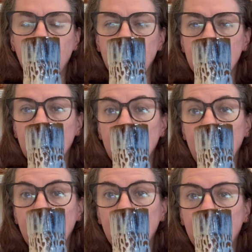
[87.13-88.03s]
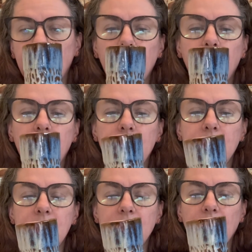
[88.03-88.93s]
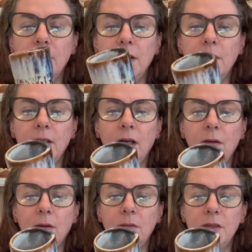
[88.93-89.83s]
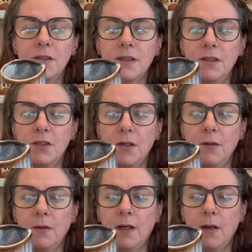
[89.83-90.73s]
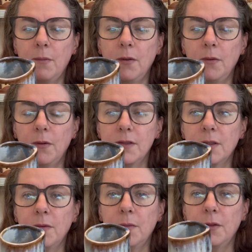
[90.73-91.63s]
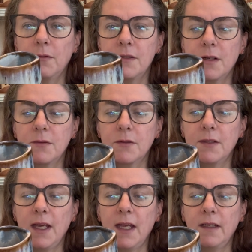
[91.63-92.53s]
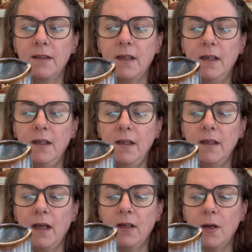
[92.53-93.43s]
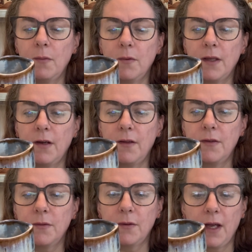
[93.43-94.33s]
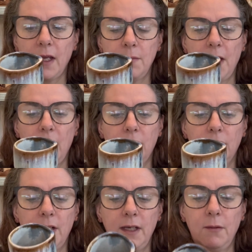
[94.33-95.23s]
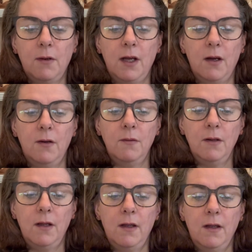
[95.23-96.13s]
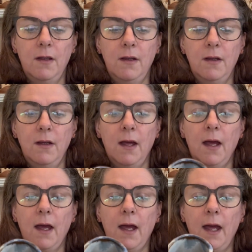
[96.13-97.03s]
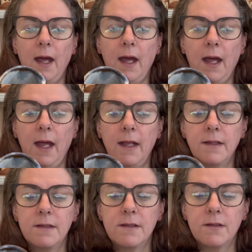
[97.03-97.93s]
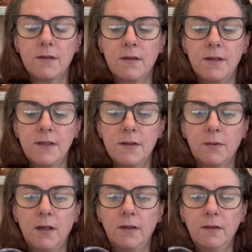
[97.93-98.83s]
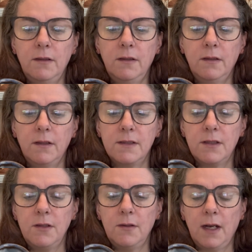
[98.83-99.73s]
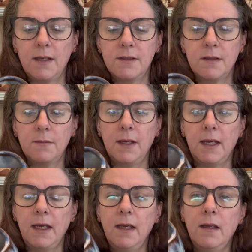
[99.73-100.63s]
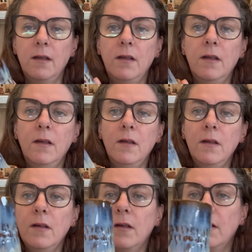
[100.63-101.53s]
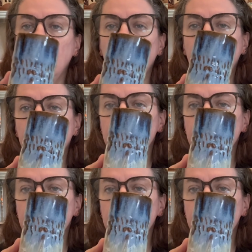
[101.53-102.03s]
tray. So here we go. I'm just going to show you a couple, because I will put the results on the end. A couple that I thought came out really well. And this one is a new glaze to me. Blue